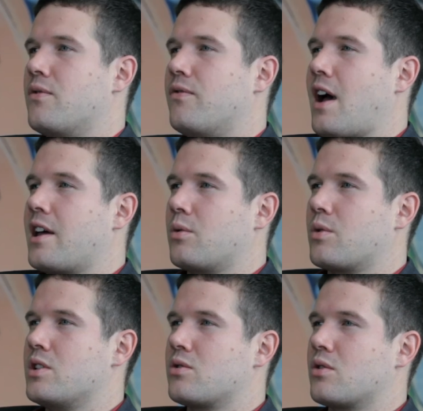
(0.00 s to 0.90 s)
vital
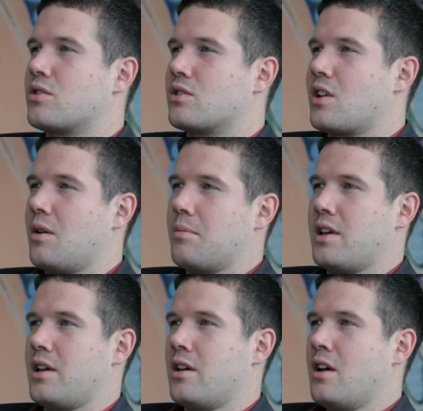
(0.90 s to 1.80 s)
resources to help
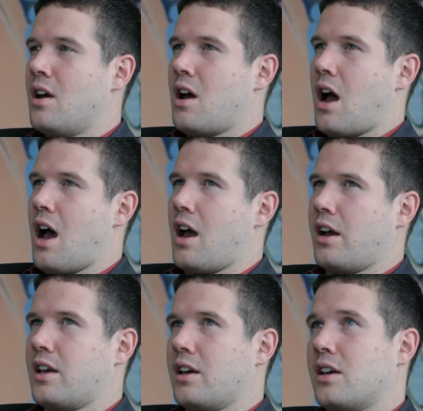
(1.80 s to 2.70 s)
me
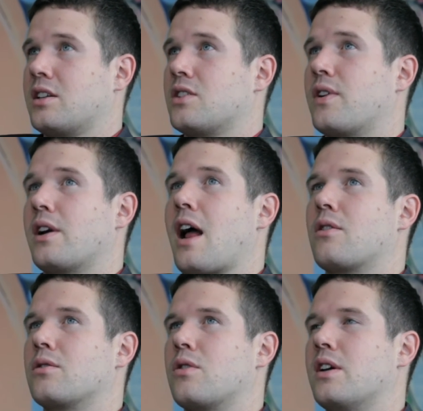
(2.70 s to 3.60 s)
get this figured out
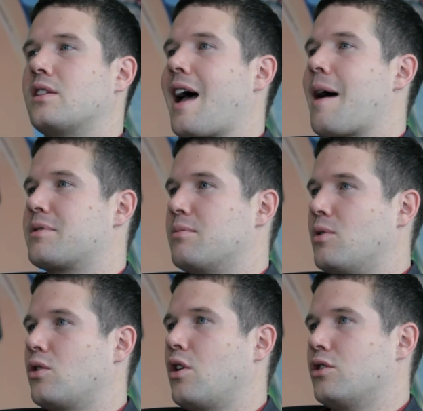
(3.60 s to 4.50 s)
and create the
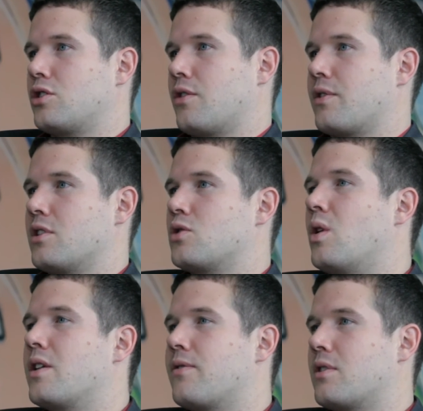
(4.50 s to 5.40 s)
optimal culture for the
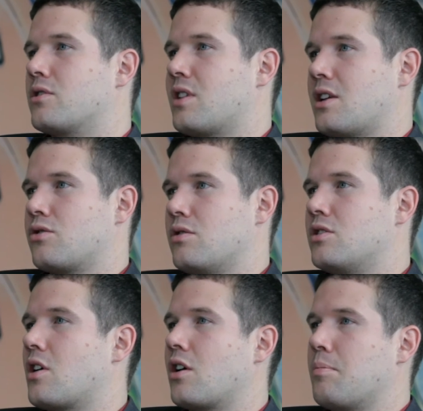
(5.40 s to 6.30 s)
21st century
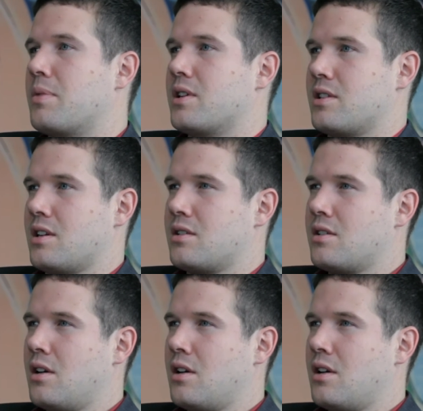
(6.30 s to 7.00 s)
startup business.